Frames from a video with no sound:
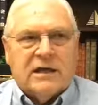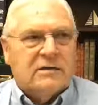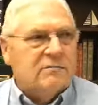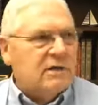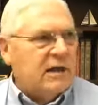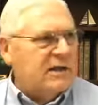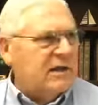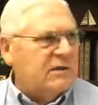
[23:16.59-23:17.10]

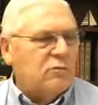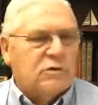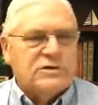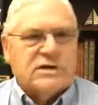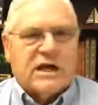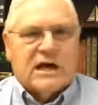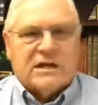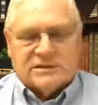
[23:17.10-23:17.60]
and I think in
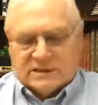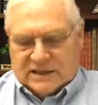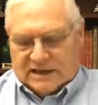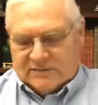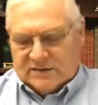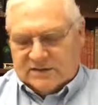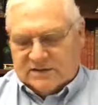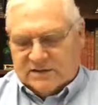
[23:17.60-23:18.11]
Wisconsin, they
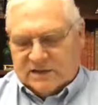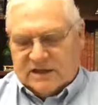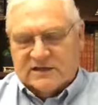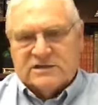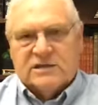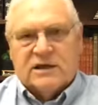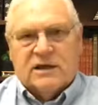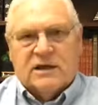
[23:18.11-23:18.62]
have these
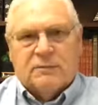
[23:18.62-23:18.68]
things